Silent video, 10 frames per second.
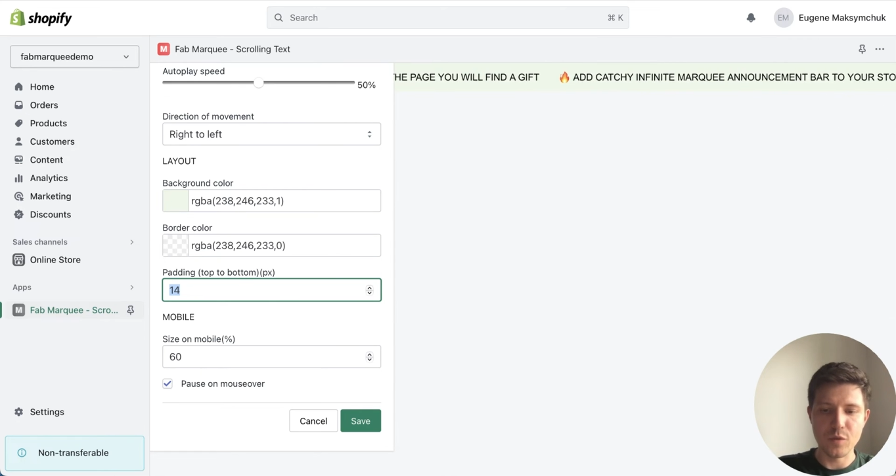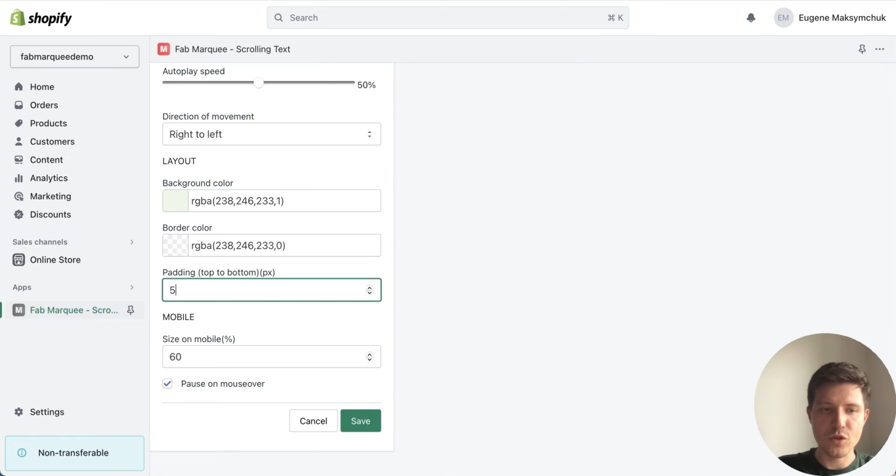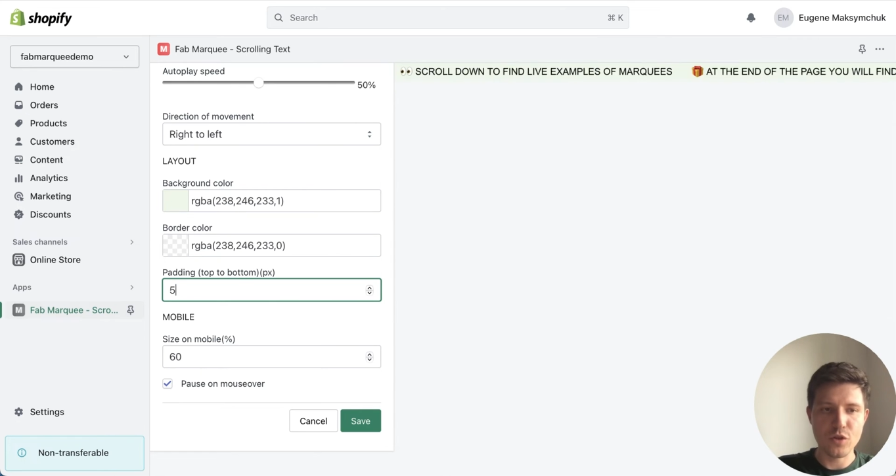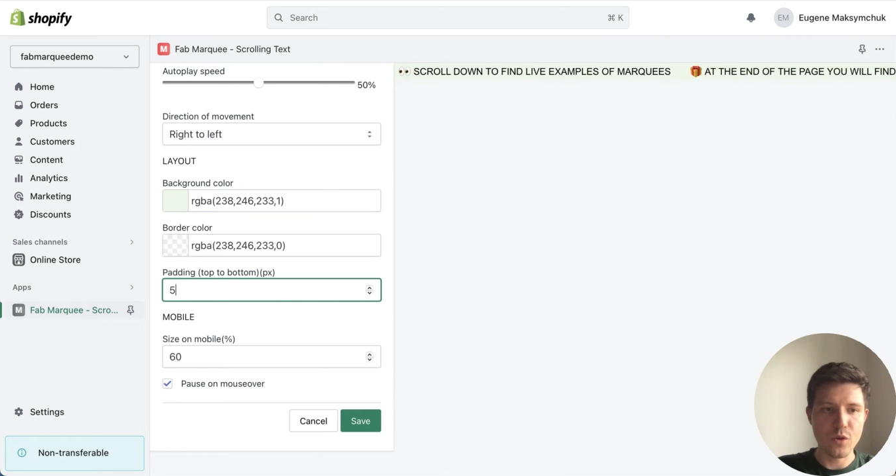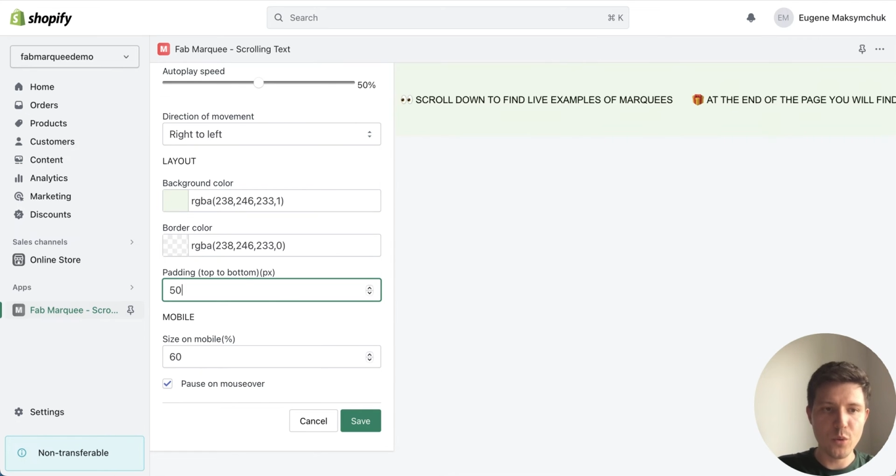me
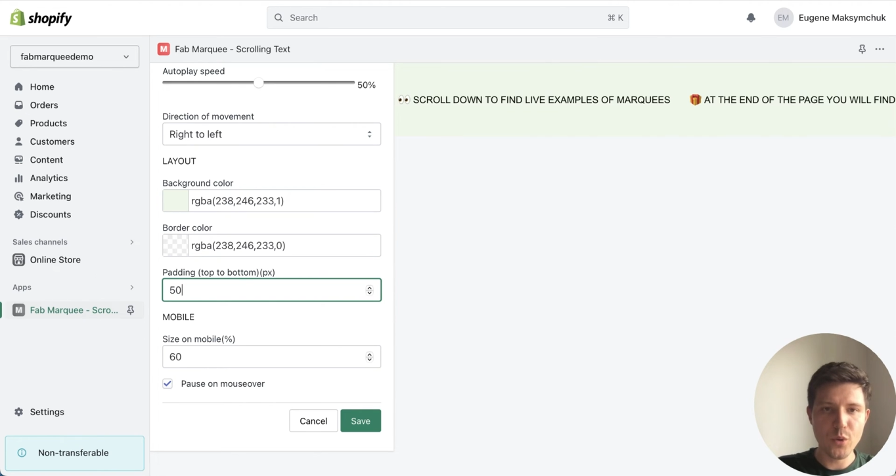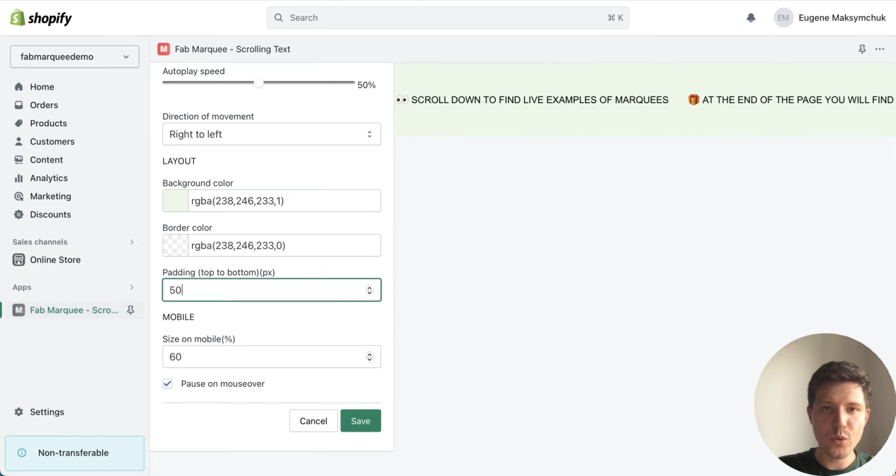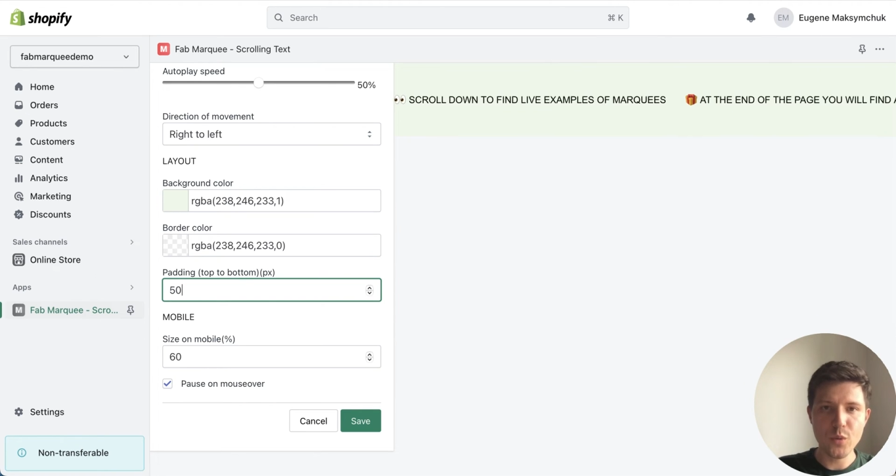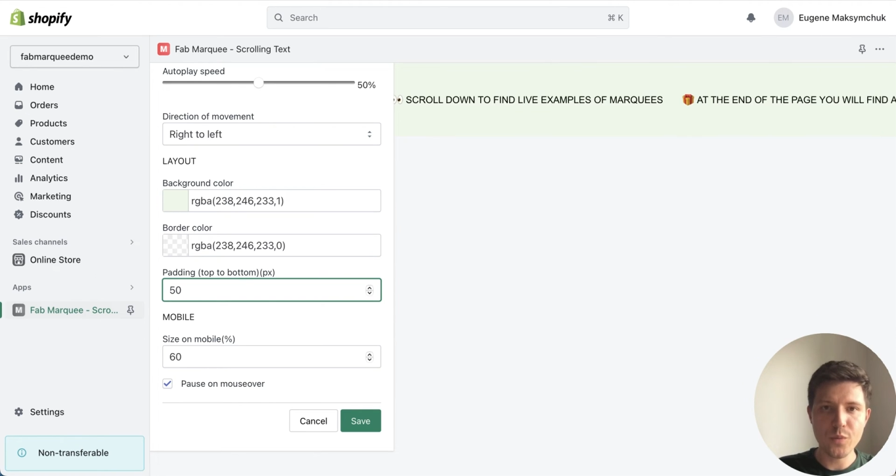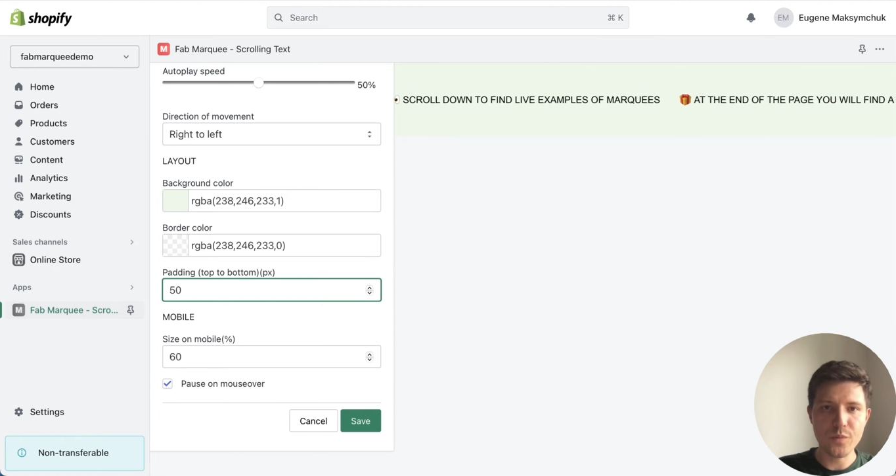show
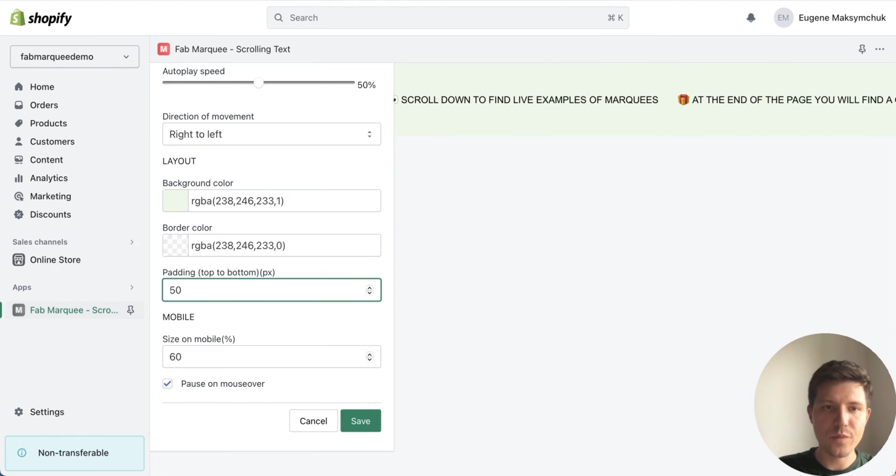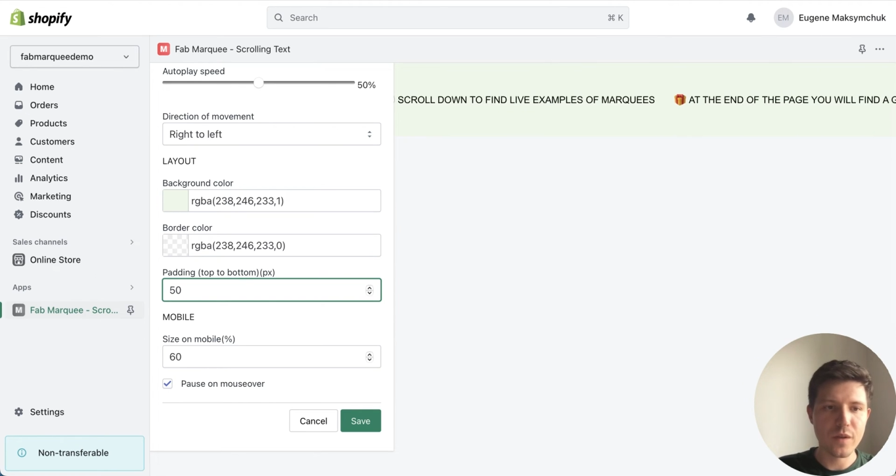you.